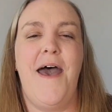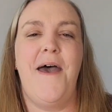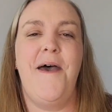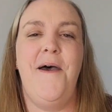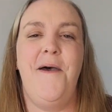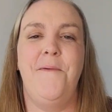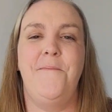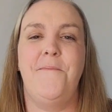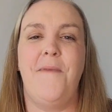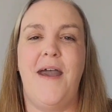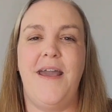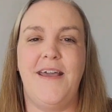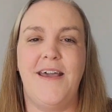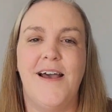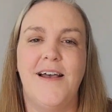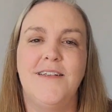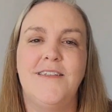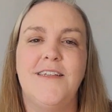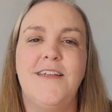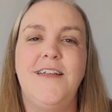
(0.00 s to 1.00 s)
My
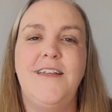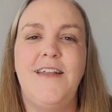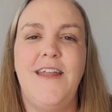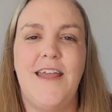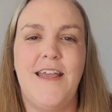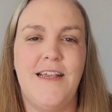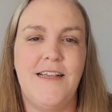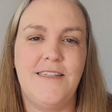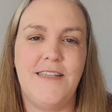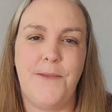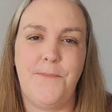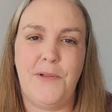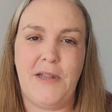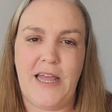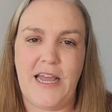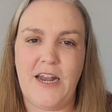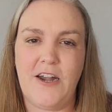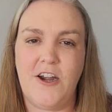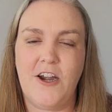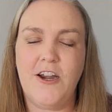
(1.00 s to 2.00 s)
cousin is a
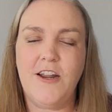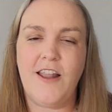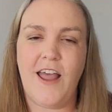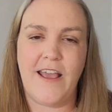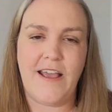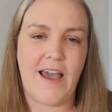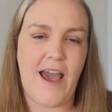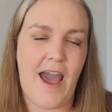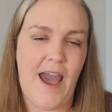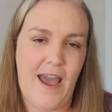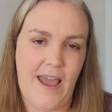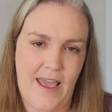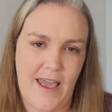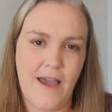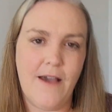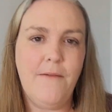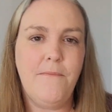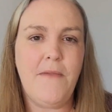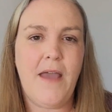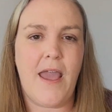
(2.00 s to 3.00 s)
planner like I am,